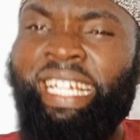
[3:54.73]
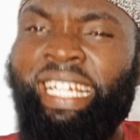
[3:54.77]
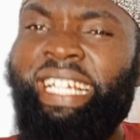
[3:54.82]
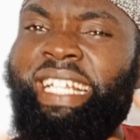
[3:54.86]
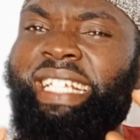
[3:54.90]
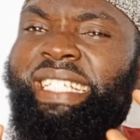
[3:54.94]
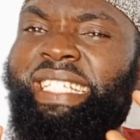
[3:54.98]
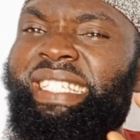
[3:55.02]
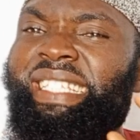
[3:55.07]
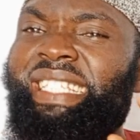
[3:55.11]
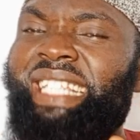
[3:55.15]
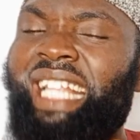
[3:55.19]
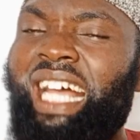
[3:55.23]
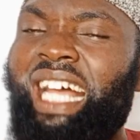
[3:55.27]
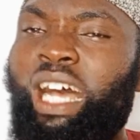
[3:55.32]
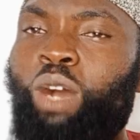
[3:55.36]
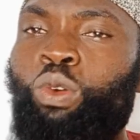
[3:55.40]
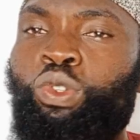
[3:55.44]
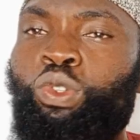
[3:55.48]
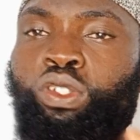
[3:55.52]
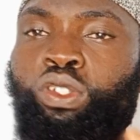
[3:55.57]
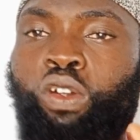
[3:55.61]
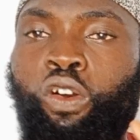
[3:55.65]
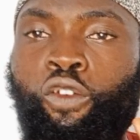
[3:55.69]
These
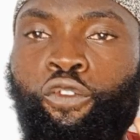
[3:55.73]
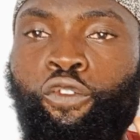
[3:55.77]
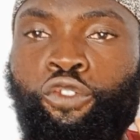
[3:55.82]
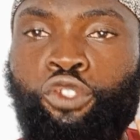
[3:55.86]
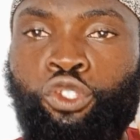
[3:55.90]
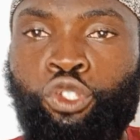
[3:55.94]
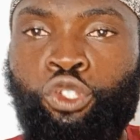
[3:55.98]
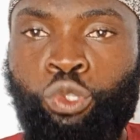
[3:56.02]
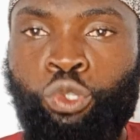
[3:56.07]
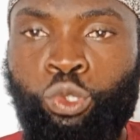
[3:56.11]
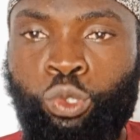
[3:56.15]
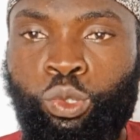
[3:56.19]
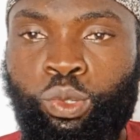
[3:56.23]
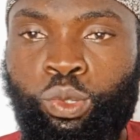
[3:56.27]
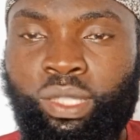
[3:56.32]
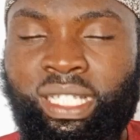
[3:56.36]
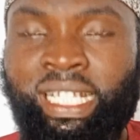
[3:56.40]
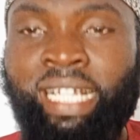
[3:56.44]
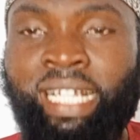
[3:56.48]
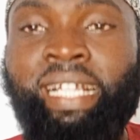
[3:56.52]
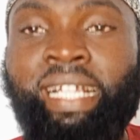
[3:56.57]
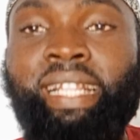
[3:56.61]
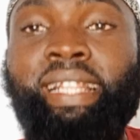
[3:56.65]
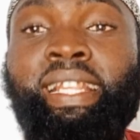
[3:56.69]
nouns of
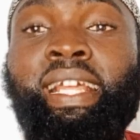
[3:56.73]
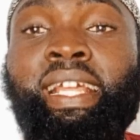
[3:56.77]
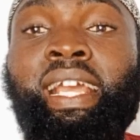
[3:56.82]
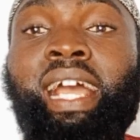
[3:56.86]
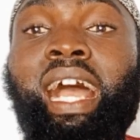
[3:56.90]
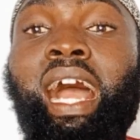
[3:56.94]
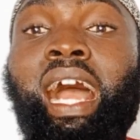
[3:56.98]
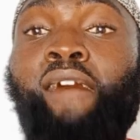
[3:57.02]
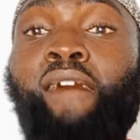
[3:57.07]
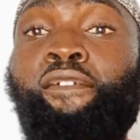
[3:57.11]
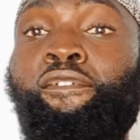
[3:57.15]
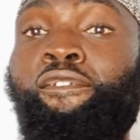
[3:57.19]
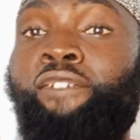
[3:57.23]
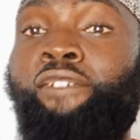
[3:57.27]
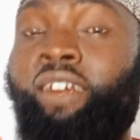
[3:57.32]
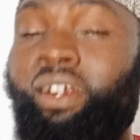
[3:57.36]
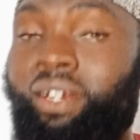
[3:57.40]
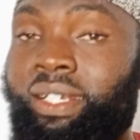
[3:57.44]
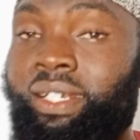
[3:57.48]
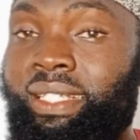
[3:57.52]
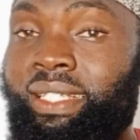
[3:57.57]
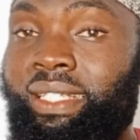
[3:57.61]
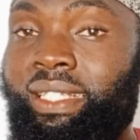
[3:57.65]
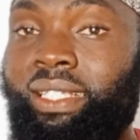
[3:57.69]
tools, they are
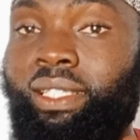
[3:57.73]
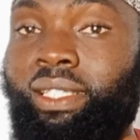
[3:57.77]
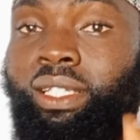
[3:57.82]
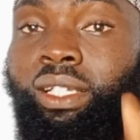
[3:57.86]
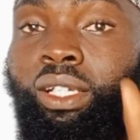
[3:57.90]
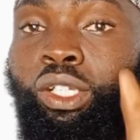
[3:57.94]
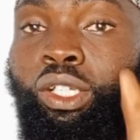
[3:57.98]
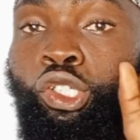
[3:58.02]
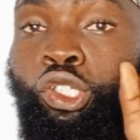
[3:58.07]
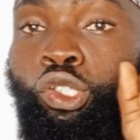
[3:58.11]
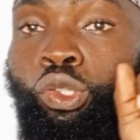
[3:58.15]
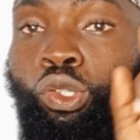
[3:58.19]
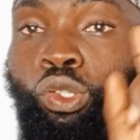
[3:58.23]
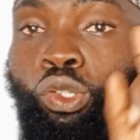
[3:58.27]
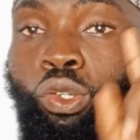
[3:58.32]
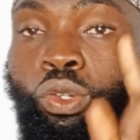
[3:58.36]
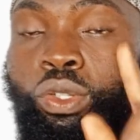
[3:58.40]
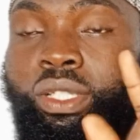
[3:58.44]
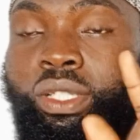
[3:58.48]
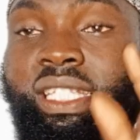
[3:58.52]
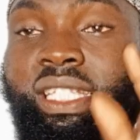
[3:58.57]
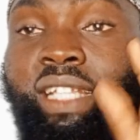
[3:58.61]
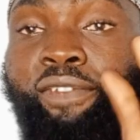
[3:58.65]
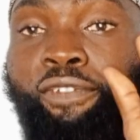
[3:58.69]
first, you should
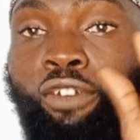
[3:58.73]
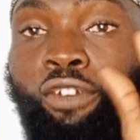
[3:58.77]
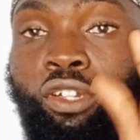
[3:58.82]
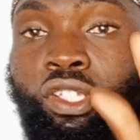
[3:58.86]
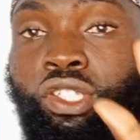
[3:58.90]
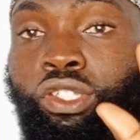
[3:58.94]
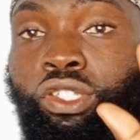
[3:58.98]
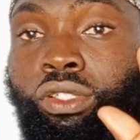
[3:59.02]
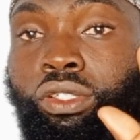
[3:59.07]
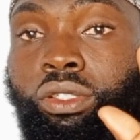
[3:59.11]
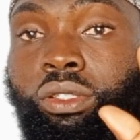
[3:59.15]
know, the first